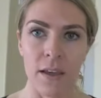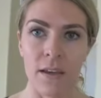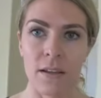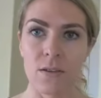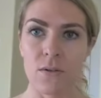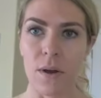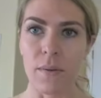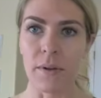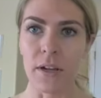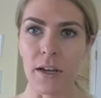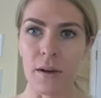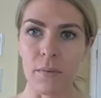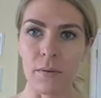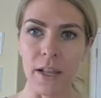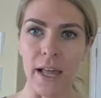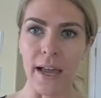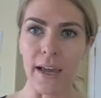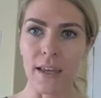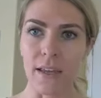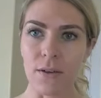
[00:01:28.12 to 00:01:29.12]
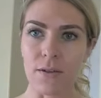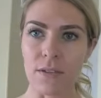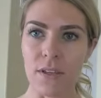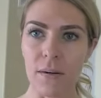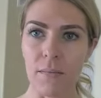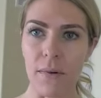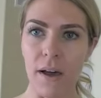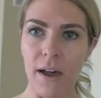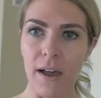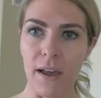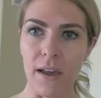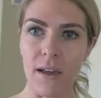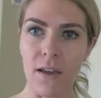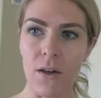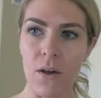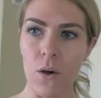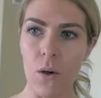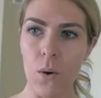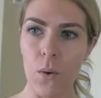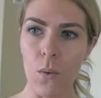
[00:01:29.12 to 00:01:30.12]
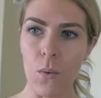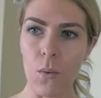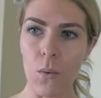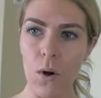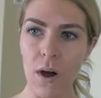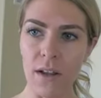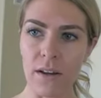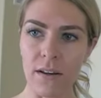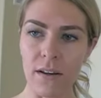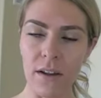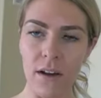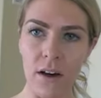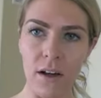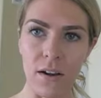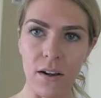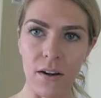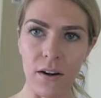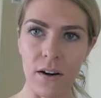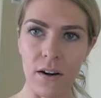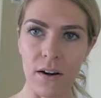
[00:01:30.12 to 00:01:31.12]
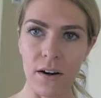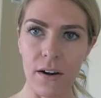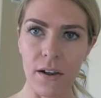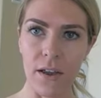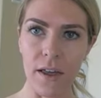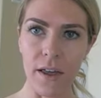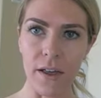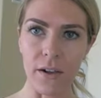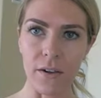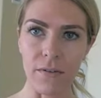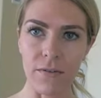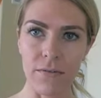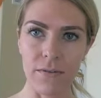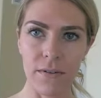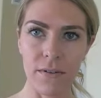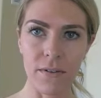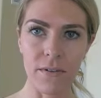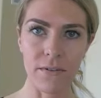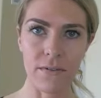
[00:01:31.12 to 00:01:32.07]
So I'm going to apply it using my $1 e.l.f.